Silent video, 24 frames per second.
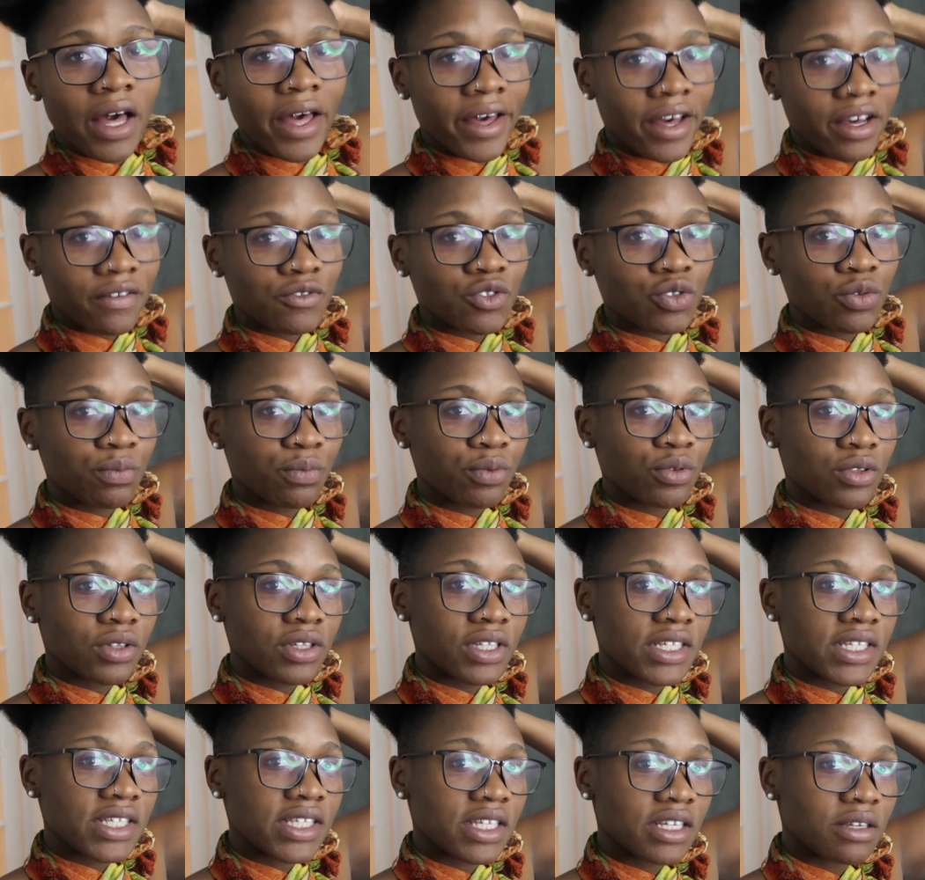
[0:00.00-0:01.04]
I have to put
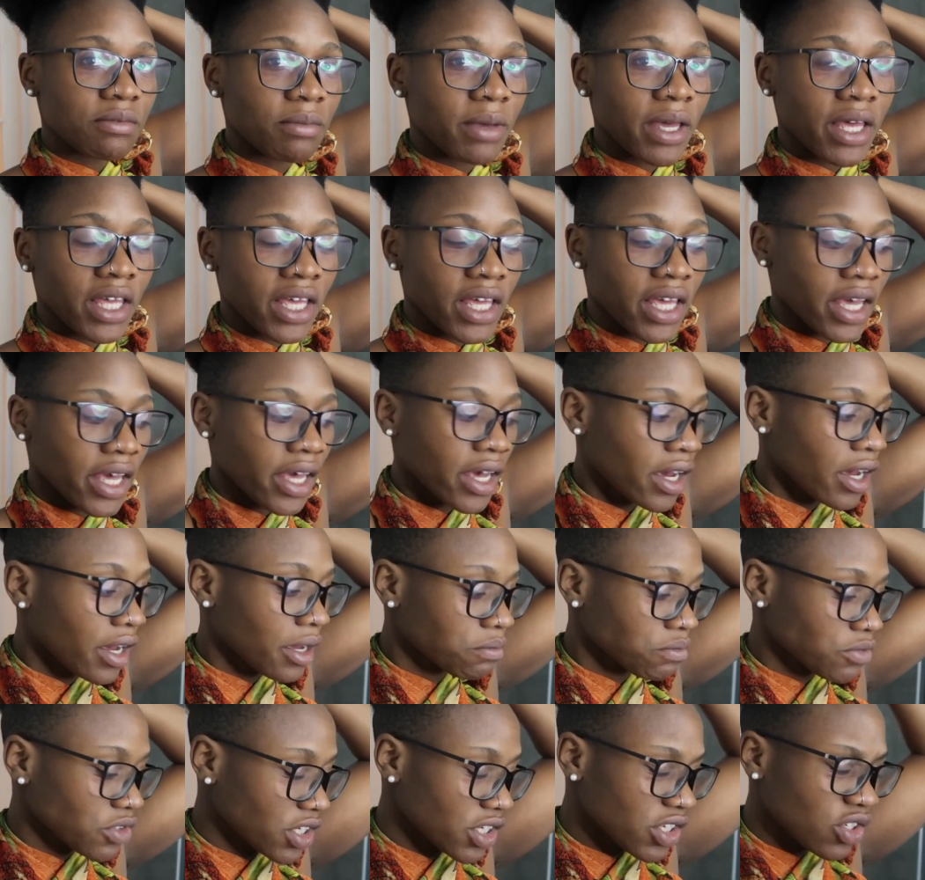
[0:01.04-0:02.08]
this in my hair.
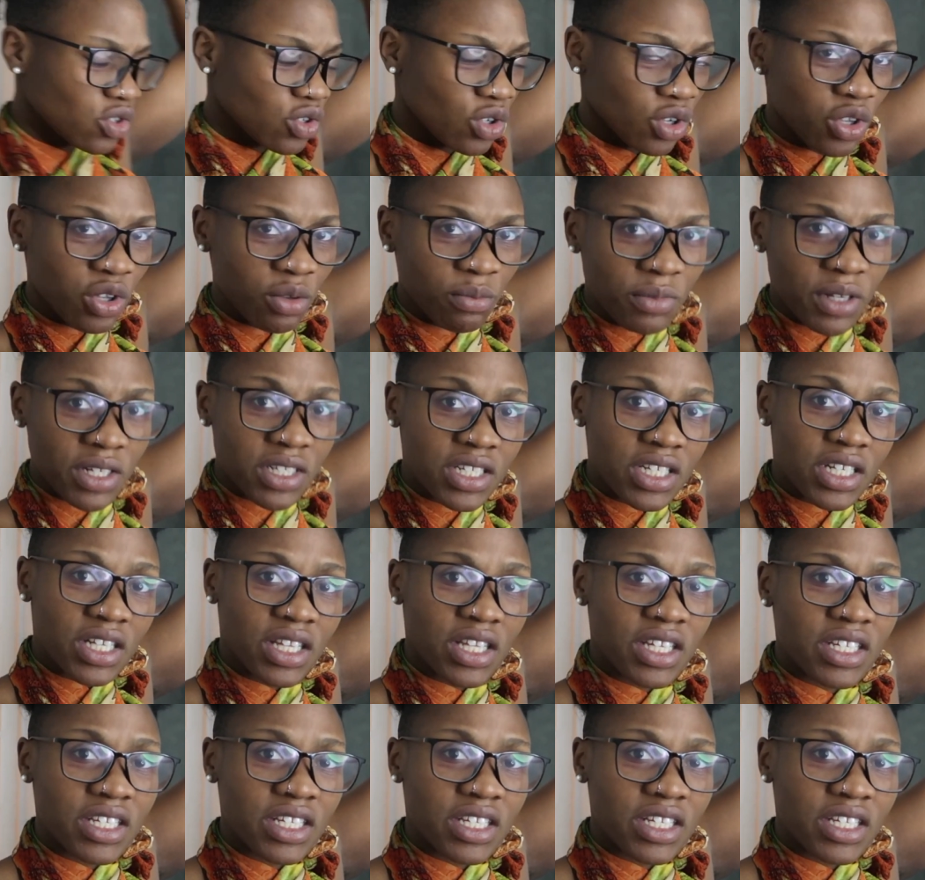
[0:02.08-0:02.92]
I'm just documenting